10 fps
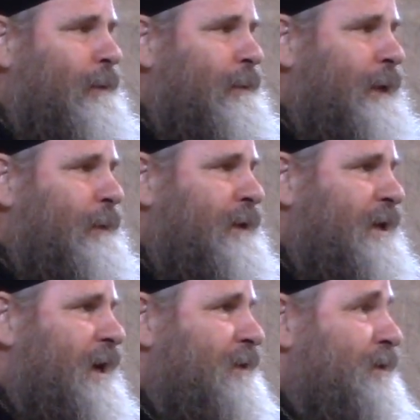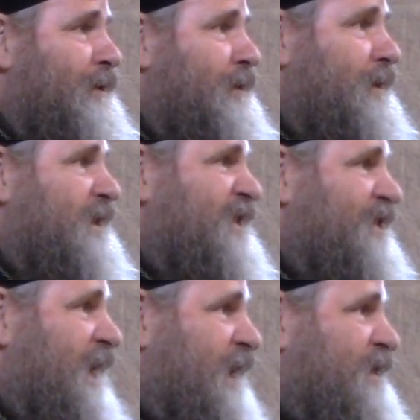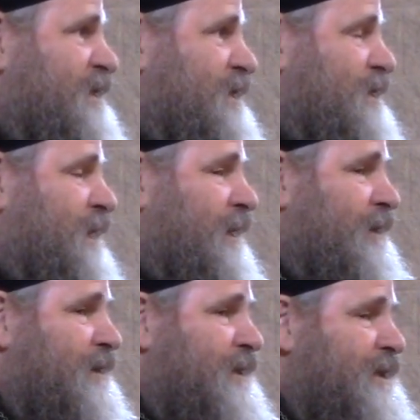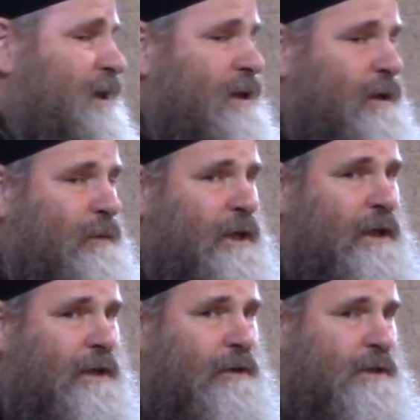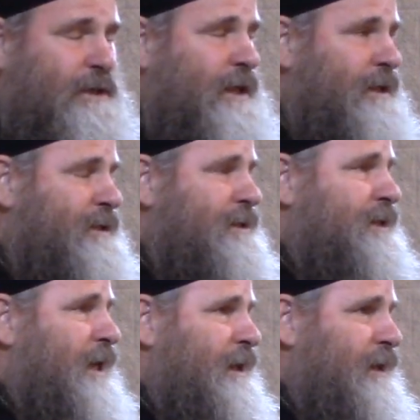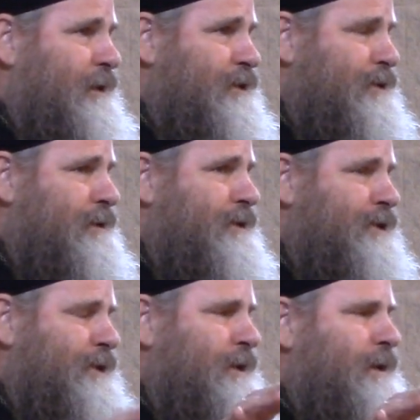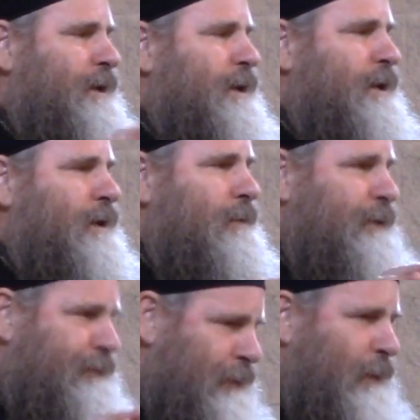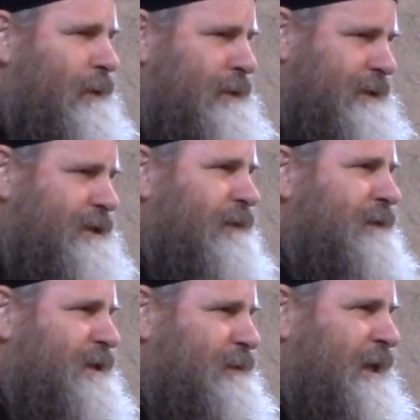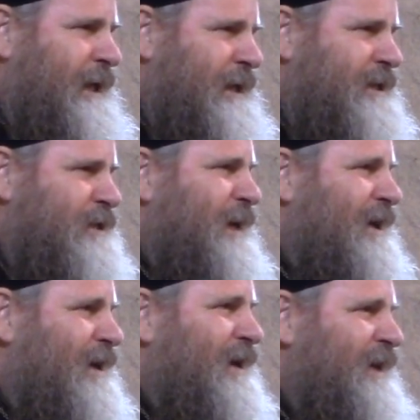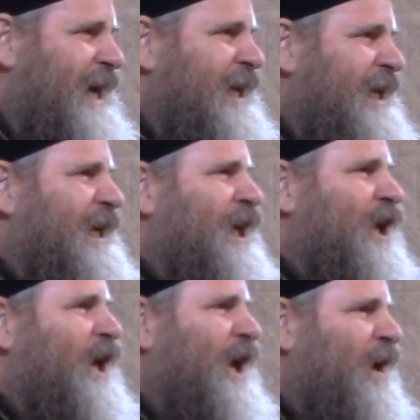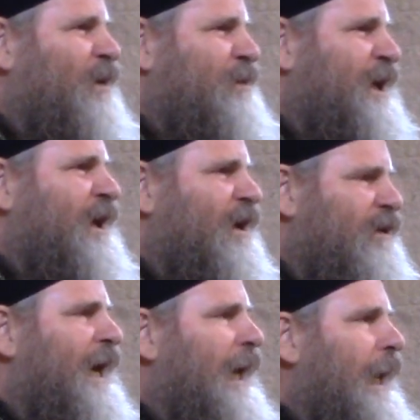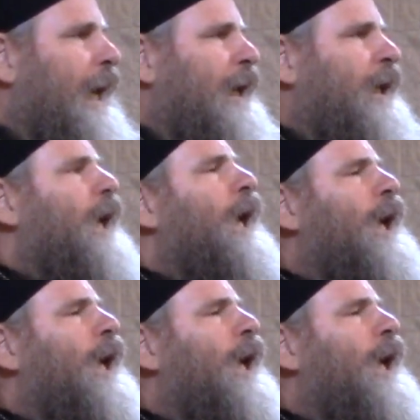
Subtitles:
being with the other chanters or singers, being in your seats or standing in church before the service begins. We call that being recollected,